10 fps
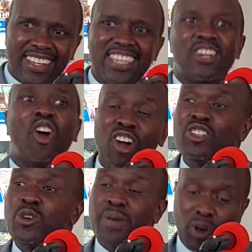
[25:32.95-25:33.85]
He
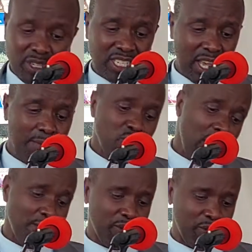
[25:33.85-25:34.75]
called you because he said
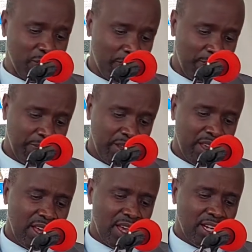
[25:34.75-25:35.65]
you're able.
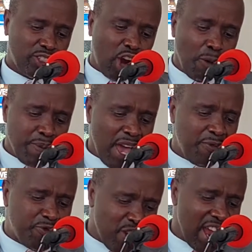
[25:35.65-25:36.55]
Don't be
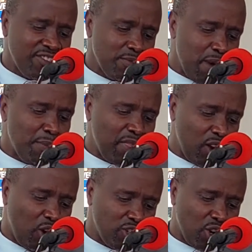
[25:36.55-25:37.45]
afraid. Remember the
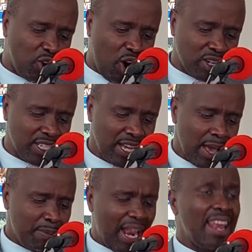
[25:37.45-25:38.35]
Lord your God.
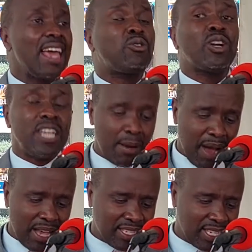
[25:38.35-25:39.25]
But I like what
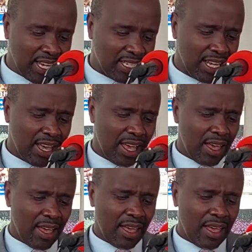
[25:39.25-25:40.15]
Nehemiah said.
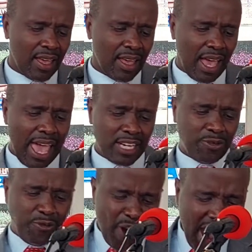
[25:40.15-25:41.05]
And
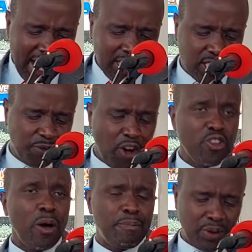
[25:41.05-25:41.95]
fight for
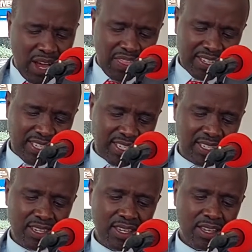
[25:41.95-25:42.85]
your brothers,
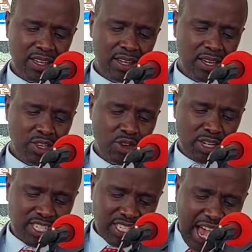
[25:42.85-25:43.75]

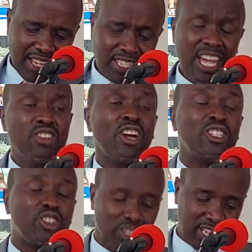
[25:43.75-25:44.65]
your sons and your
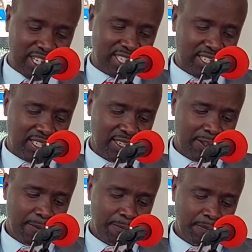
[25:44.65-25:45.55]
daughters,
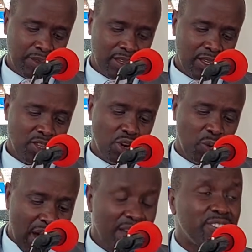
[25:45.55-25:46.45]
your
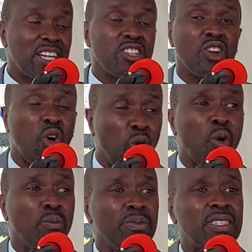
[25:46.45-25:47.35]
wives and your
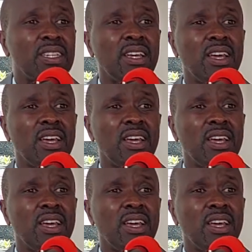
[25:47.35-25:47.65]
homes.